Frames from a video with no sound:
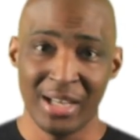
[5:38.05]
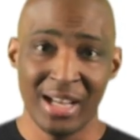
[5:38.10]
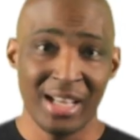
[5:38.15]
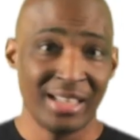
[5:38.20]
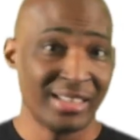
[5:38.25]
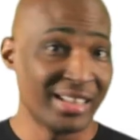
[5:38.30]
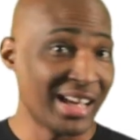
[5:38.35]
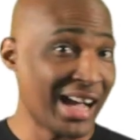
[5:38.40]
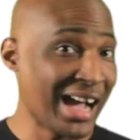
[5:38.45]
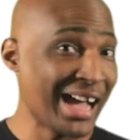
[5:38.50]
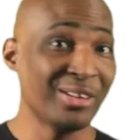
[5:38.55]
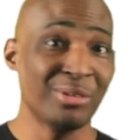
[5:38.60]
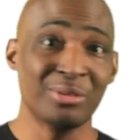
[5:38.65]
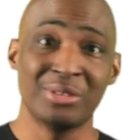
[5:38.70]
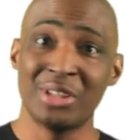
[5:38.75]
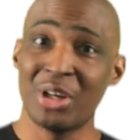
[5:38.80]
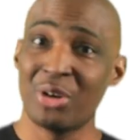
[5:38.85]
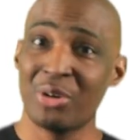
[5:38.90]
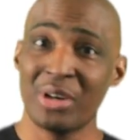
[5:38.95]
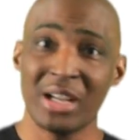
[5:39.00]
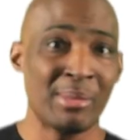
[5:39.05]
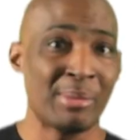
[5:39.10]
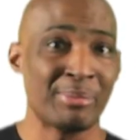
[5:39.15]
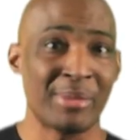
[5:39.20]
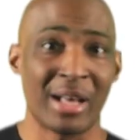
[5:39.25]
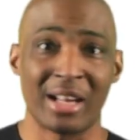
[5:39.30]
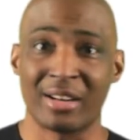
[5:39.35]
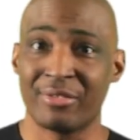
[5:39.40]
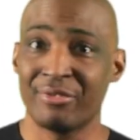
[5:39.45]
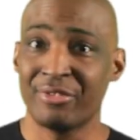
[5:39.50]
Now, I don't know him, I'm
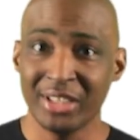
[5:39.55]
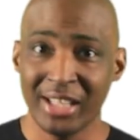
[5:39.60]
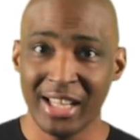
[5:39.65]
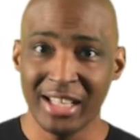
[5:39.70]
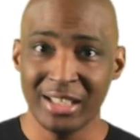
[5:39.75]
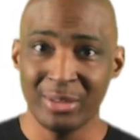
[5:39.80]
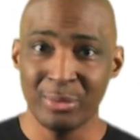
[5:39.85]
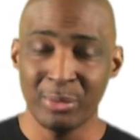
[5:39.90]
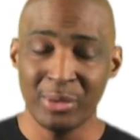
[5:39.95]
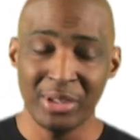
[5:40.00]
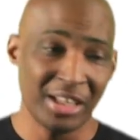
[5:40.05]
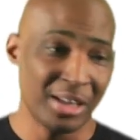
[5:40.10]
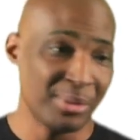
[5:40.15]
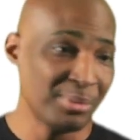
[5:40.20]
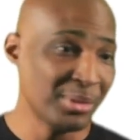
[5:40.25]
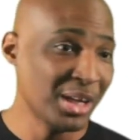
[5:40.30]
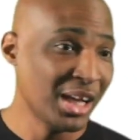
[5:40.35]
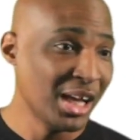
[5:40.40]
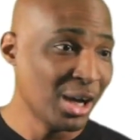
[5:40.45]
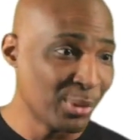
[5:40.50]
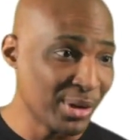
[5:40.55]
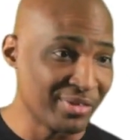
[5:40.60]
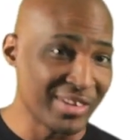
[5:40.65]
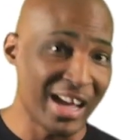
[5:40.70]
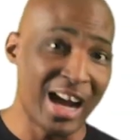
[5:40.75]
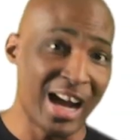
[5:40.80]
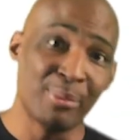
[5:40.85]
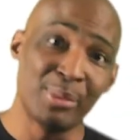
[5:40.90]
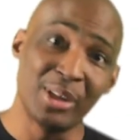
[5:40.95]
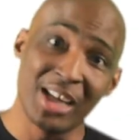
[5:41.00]
not affiliated with him. We've
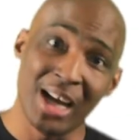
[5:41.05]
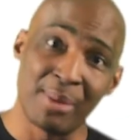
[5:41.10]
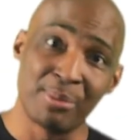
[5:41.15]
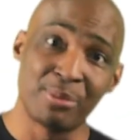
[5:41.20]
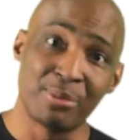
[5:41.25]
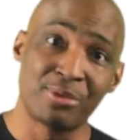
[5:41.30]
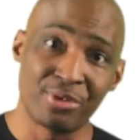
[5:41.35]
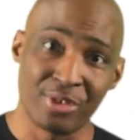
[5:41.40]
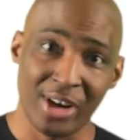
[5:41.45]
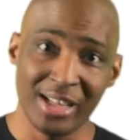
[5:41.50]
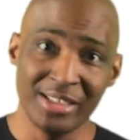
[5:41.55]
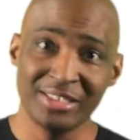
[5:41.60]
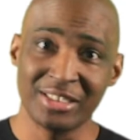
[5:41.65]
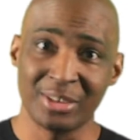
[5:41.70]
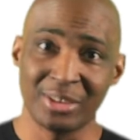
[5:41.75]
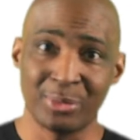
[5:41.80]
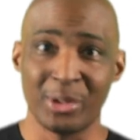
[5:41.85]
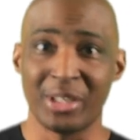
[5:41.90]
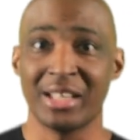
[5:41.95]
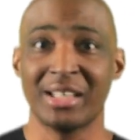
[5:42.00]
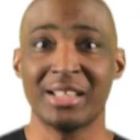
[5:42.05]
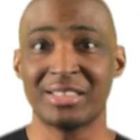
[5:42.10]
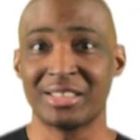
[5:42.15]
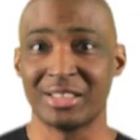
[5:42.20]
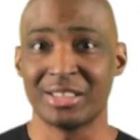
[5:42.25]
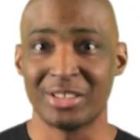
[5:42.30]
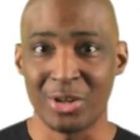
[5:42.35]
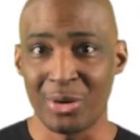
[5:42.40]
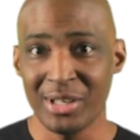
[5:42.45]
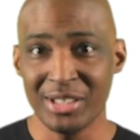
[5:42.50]
now become friends and we're getting to
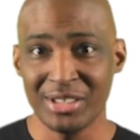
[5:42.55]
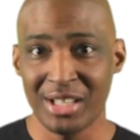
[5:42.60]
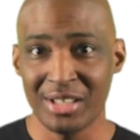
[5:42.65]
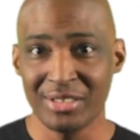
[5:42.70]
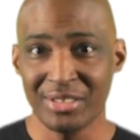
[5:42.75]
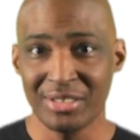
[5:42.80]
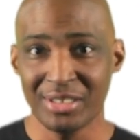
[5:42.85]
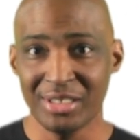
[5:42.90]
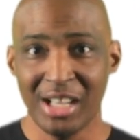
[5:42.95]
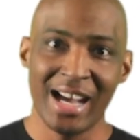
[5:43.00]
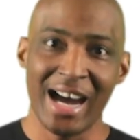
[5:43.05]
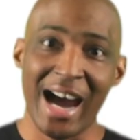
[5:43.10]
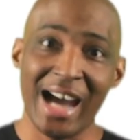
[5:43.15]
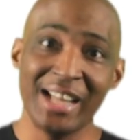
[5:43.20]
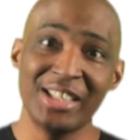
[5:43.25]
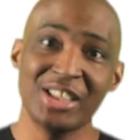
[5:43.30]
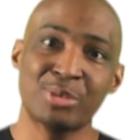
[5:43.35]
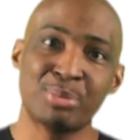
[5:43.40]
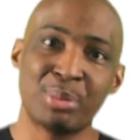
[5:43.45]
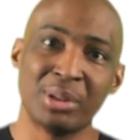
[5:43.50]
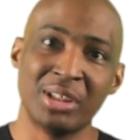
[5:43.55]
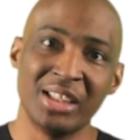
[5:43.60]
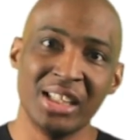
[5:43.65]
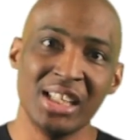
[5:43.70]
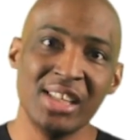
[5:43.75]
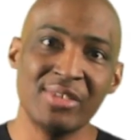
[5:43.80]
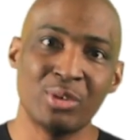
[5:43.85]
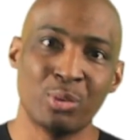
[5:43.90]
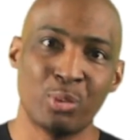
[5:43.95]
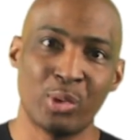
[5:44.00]
know each other. I just
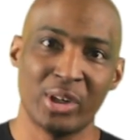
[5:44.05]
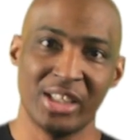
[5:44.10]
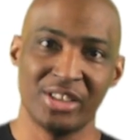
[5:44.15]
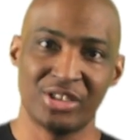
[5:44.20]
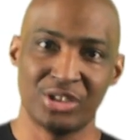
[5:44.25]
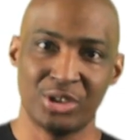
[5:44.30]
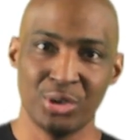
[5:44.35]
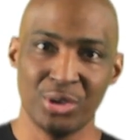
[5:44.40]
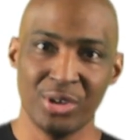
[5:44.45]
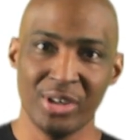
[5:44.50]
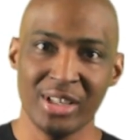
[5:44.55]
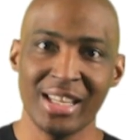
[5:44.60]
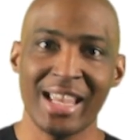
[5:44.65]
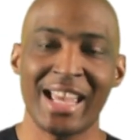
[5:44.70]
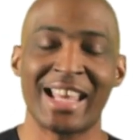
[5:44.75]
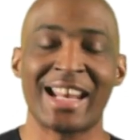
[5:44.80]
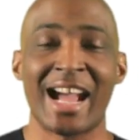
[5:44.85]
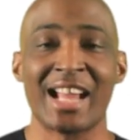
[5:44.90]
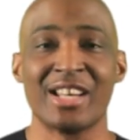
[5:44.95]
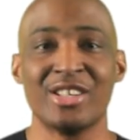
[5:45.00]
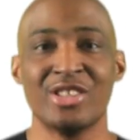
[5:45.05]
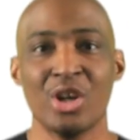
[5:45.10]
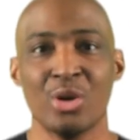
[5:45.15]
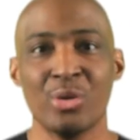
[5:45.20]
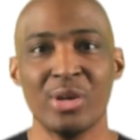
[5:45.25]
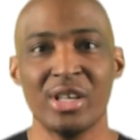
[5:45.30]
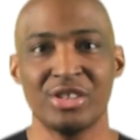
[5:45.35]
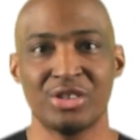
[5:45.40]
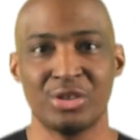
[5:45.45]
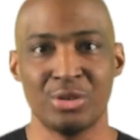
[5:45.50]
believe in what he's doing, and I know
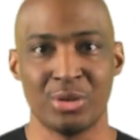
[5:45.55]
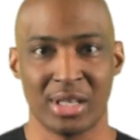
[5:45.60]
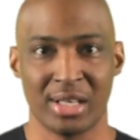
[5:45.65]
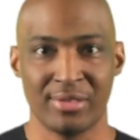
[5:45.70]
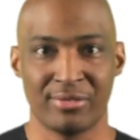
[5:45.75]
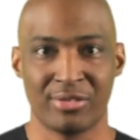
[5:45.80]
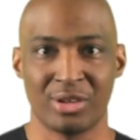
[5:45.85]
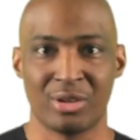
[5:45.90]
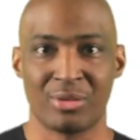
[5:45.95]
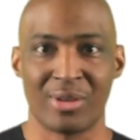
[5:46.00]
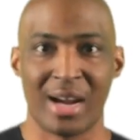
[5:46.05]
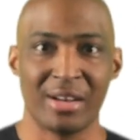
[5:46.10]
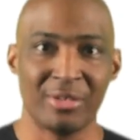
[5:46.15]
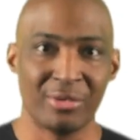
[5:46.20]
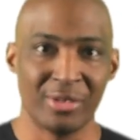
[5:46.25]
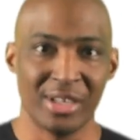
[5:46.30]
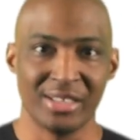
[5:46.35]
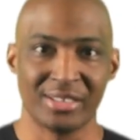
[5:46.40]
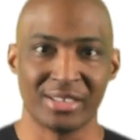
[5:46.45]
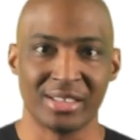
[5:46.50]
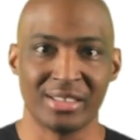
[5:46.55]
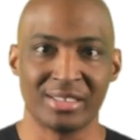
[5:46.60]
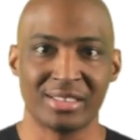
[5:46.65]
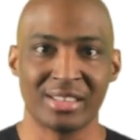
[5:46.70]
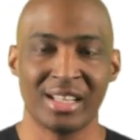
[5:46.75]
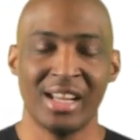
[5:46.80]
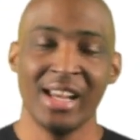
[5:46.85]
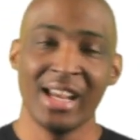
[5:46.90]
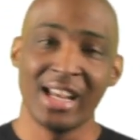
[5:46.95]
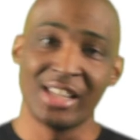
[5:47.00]
he's doing it for the right
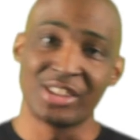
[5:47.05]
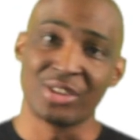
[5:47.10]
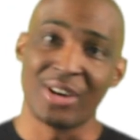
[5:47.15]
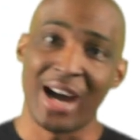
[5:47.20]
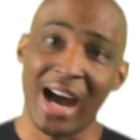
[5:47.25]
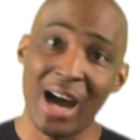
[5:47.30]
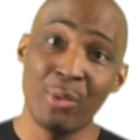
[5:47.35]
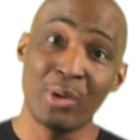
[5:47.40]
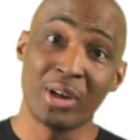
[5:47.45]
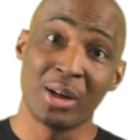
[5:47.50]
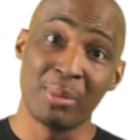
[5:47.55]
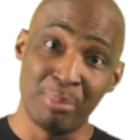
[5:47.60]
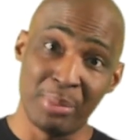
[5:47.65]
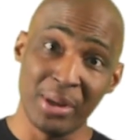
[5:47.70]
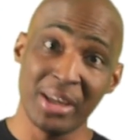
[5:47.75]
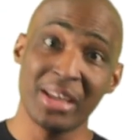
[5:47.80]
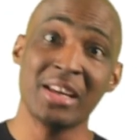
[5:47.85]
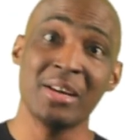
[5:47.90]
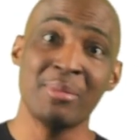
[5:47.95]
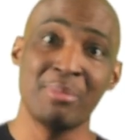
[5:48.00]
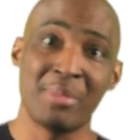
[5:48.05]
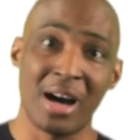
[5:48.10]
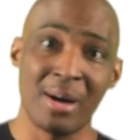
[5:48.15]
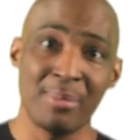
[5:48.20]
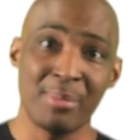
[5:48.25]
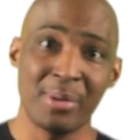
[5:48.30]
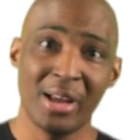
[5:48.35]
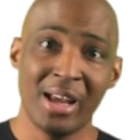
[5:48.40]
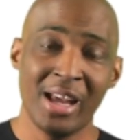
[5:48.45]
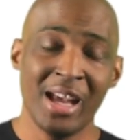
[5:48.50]
reasons. And so I want to big him
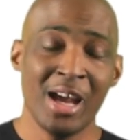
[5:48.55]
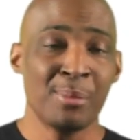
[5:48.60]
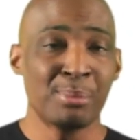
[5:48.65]
up.